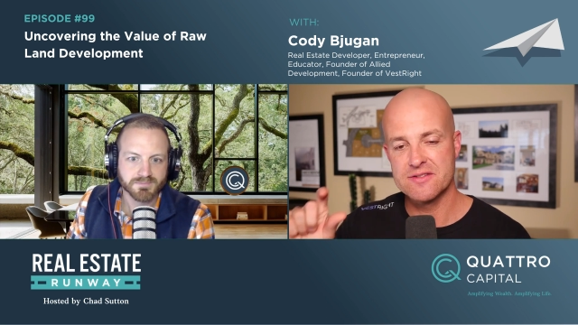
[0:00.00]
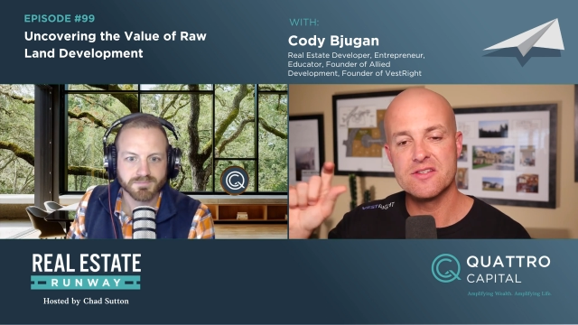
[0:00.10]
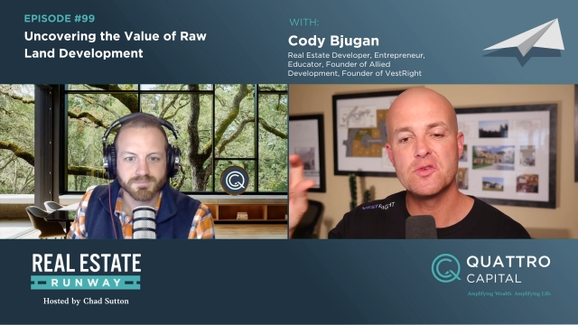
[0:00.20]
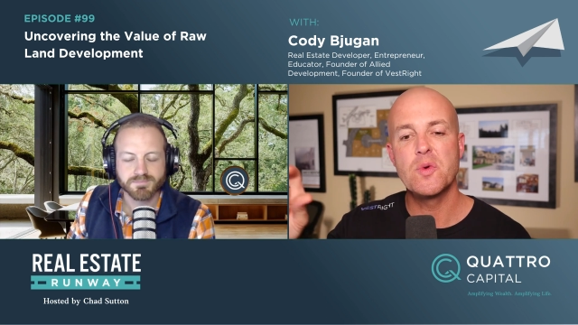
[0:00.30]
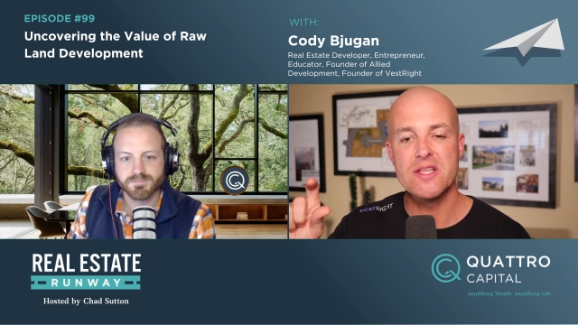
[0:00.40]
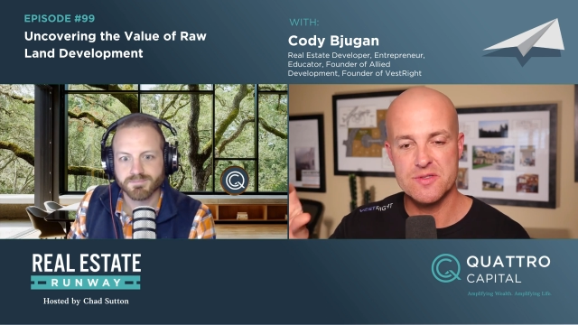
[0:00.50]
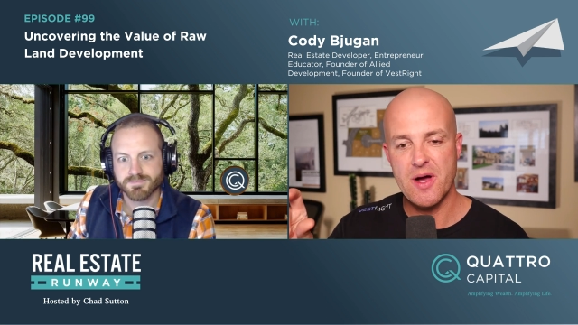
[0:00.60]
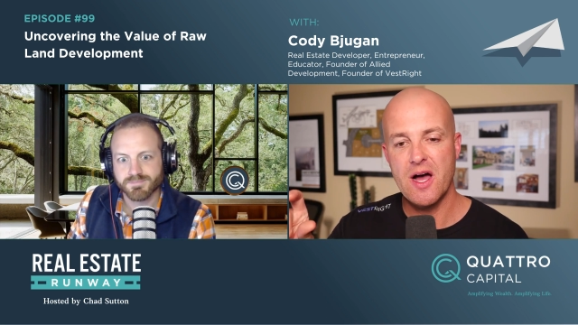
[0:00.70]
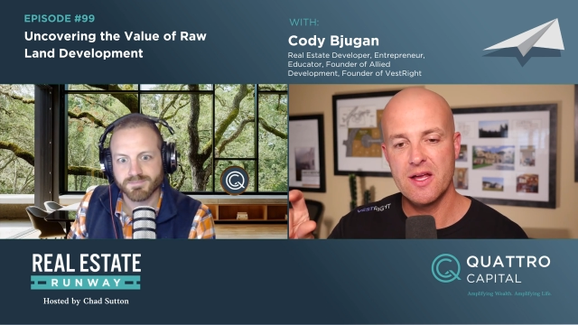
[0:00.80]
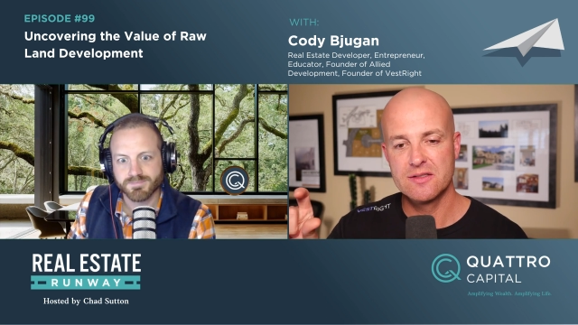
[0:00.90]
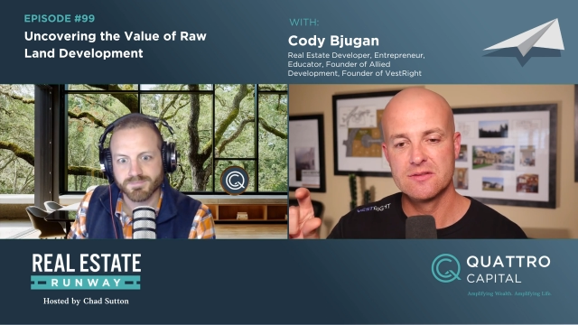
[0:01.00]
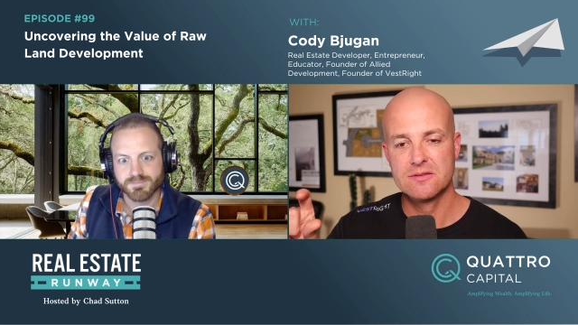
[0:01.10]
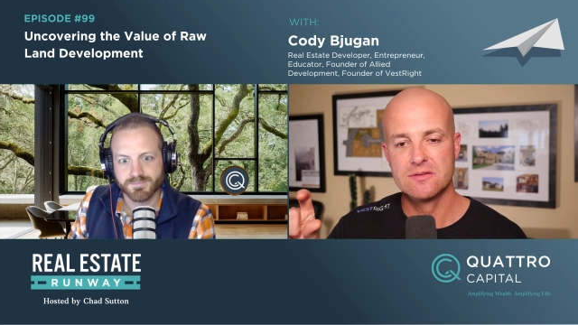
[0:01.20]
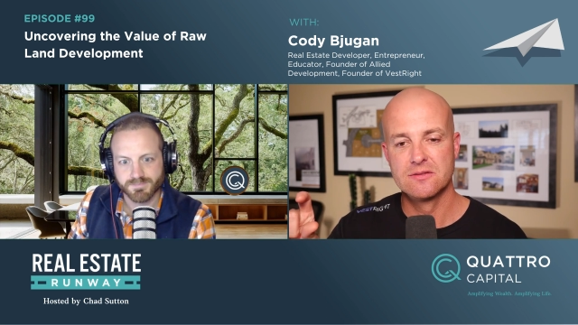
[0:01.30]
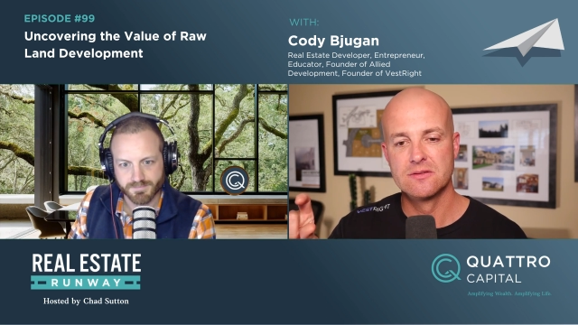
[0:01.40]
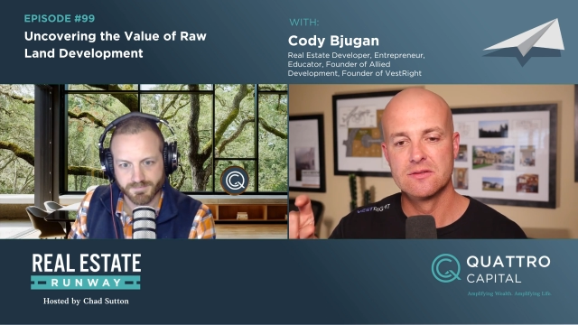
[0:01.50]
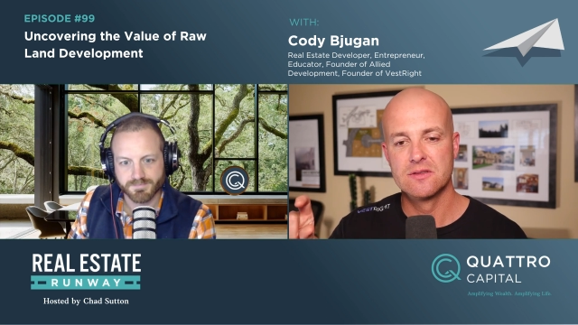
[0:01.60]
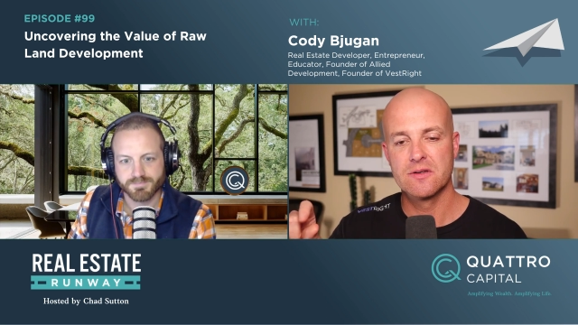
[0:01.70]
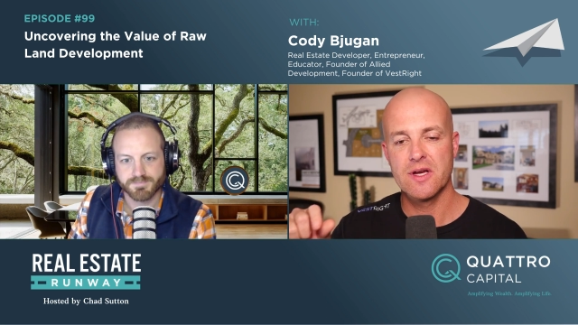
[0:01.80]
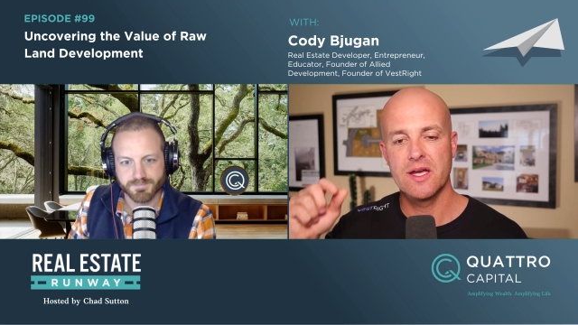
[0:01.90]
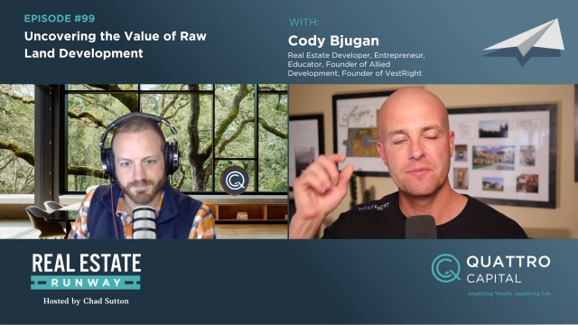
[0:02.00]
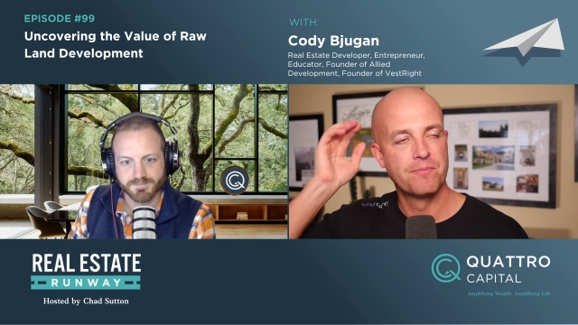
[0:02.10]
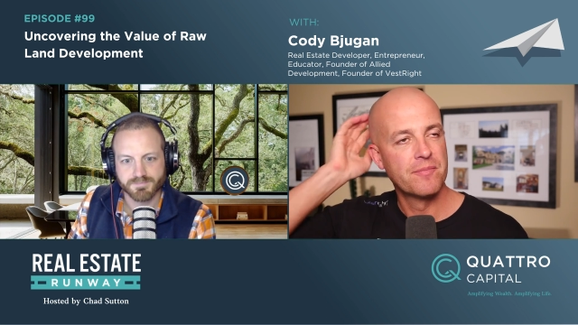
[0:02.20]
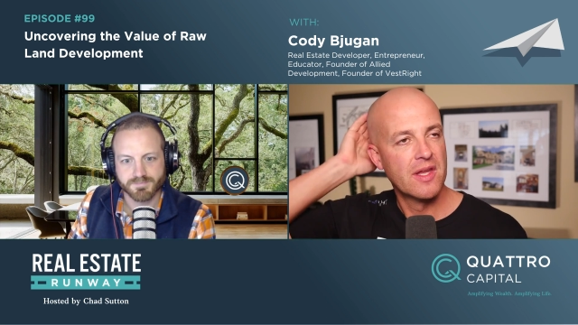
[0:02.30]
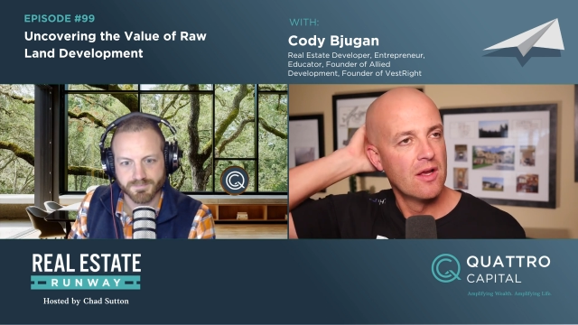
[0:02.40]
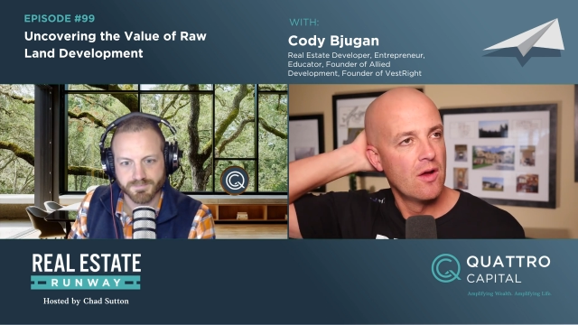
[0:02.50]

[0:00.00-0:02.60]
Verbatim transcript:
Speaker 1: as the sweet spot. Okay.